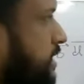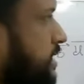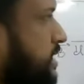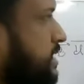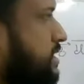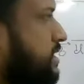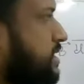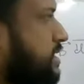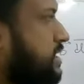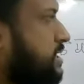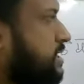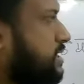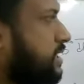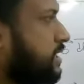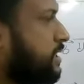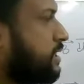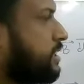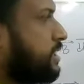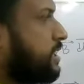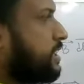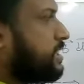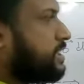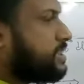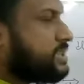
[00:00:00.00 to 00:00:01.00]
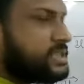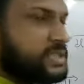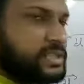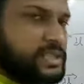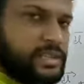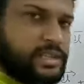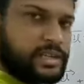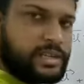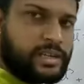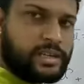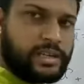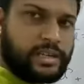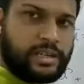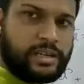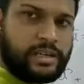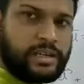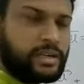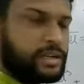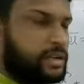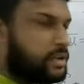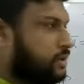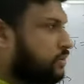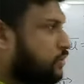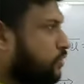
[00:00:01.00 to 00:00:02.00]
this region there is
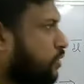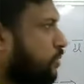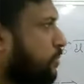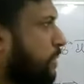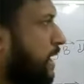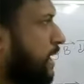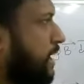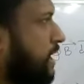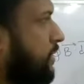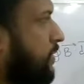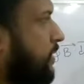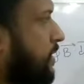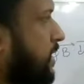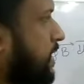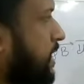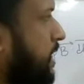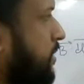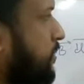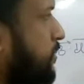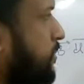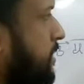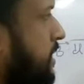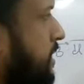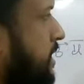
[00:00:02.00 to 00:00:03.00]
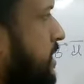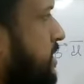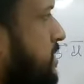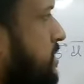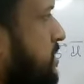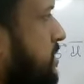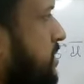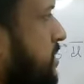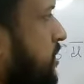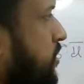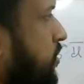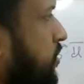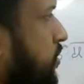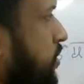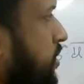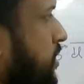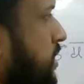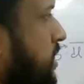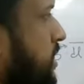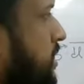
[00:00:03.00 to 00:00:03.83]
no magnetic field, here B is 0 in